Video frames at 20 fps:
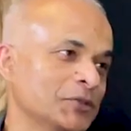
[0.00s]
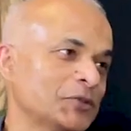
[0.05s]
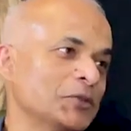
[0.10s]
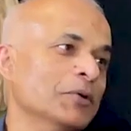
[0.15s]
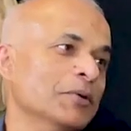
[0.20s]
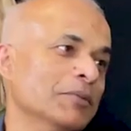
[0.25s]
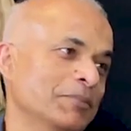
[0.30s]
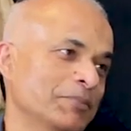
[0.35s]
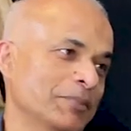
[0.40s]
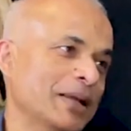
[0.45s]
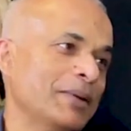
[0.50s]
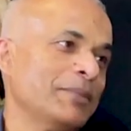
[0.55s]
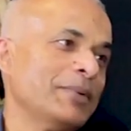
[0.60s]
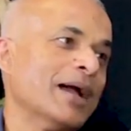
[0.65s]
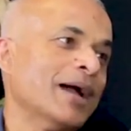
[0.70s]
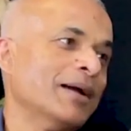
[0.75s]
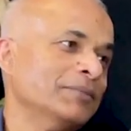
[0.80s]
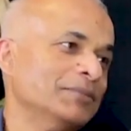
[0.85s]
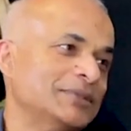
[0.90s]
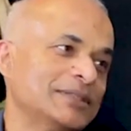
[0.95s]
So maybe
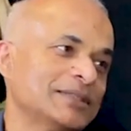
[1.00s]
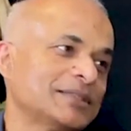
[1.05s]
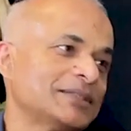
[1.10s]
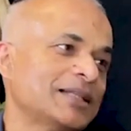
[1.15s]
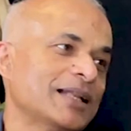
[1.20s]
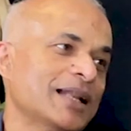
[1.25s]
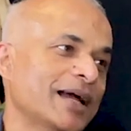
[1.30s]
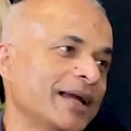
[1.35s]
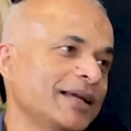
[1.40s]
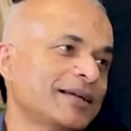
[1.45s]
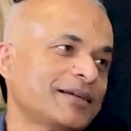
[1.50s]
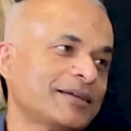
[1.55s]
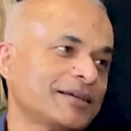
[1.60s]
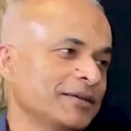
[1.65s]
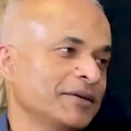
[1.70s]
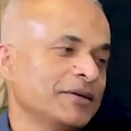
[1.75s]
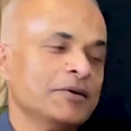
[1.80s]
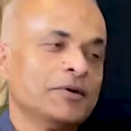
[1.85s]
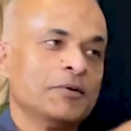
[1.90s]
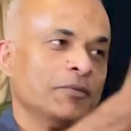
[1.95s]
I just like
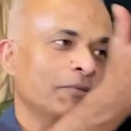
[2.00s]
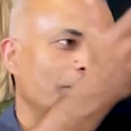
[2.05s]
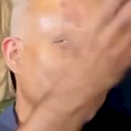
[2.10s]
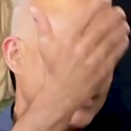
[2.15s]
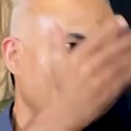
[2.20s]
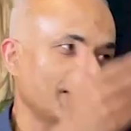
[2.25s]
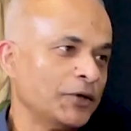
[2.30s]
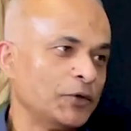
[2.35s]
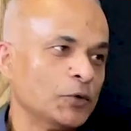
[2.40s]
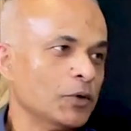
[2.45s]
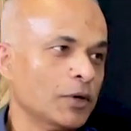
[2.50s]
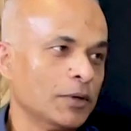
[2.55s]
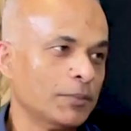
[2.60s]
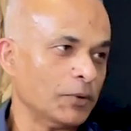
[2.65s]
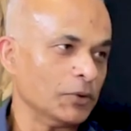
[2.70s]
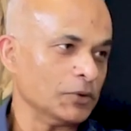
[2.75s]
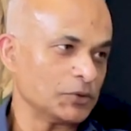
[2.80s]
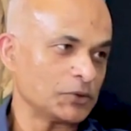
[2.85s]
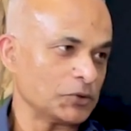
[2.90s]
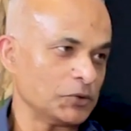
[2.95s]
where I grew up
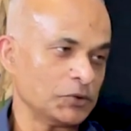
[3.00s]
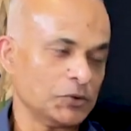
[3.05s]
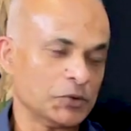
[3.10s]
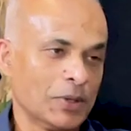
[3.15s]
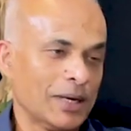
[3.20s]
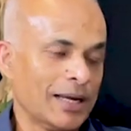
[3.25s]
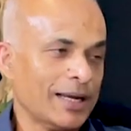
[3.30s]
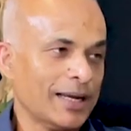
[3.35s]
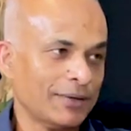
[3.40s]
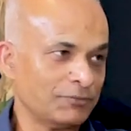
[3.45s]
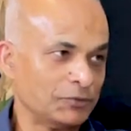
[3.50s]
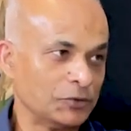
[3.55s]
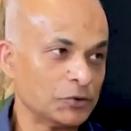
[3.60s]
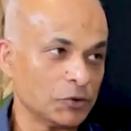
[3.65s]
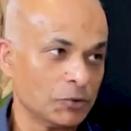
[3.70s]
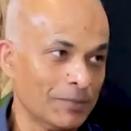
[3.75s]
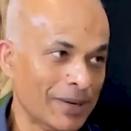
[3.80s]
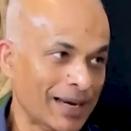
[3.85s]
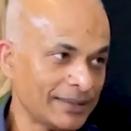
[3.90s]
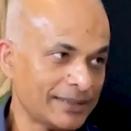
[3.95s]
also, though I have no
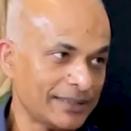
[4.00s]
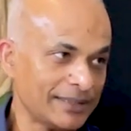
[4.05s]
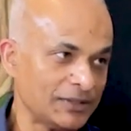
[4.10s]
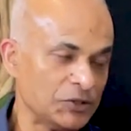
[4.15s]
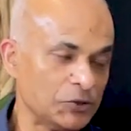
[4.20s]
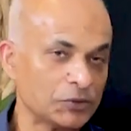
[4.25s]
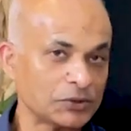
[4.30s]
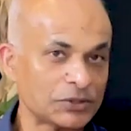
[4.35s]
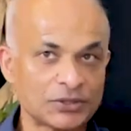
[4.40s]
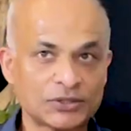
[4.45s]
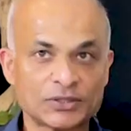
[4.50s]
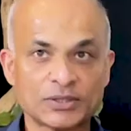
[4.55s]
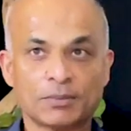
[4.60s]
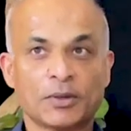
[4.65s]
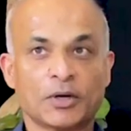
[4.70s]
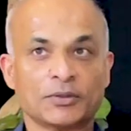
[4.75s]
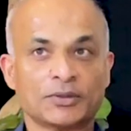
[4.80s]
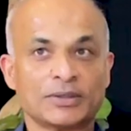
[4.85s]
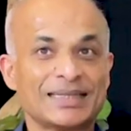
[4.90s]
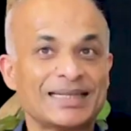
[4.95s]
romantic notions
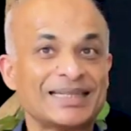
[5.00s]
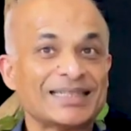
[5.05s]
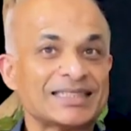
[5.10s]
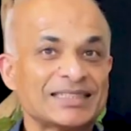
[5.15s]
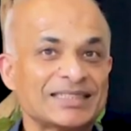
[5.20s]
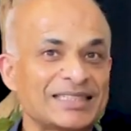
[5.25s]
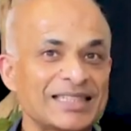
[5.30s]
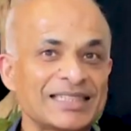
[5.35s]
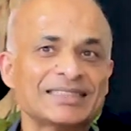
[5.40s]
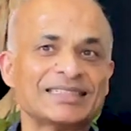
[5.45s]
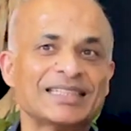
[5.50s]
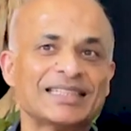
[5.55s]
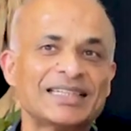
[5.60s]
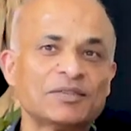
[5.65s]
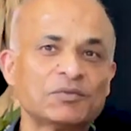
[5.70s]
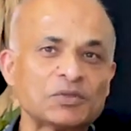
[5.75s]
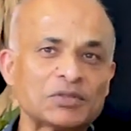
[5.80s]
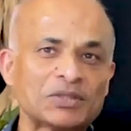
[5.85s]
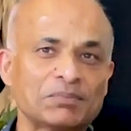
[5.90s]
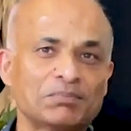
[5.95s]
about it. It is just that
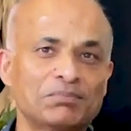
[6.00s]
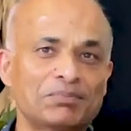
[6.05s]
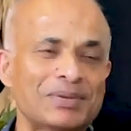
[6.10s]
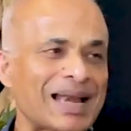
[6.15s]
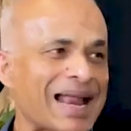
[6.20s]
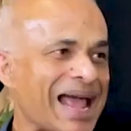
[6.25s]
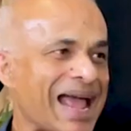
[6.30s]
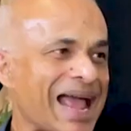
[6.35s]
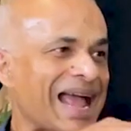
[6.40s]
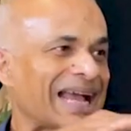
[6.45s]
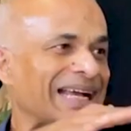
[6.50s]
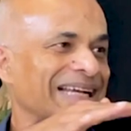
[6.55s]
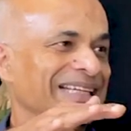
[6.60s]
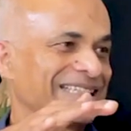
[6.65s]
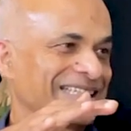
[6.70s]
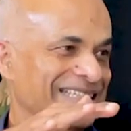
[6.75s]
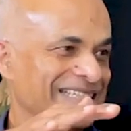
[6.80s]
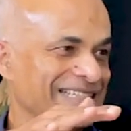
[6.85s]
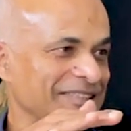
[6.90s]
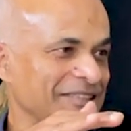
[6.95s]
it was blank,
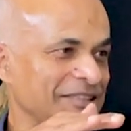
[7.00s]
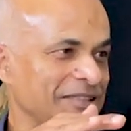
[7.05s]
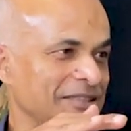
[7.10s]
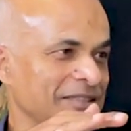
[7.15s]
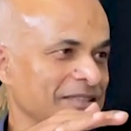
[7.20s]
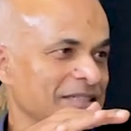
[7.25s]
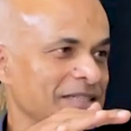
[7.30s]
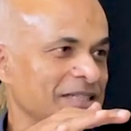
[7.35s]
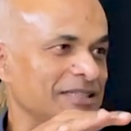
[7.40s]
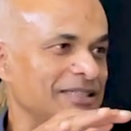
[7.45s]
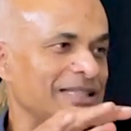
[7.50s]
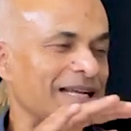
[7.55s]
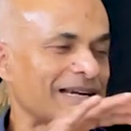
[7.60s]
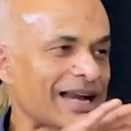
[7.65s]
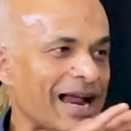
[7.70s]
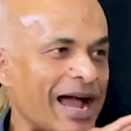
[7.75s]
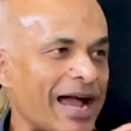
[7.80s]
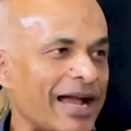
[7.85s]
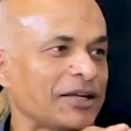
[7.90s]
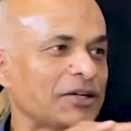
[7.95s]

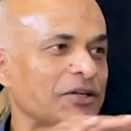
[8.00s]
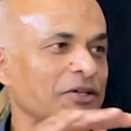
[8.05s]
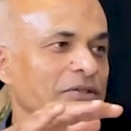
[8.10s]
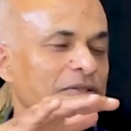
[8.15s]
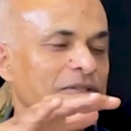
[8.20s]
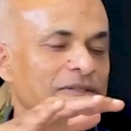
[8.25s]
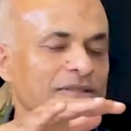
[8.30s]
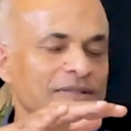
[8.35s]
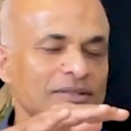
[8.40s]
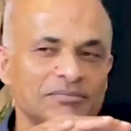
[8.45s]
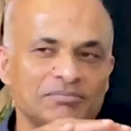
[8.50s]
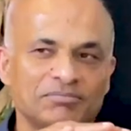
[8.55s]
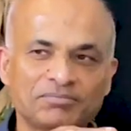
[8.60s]
that I could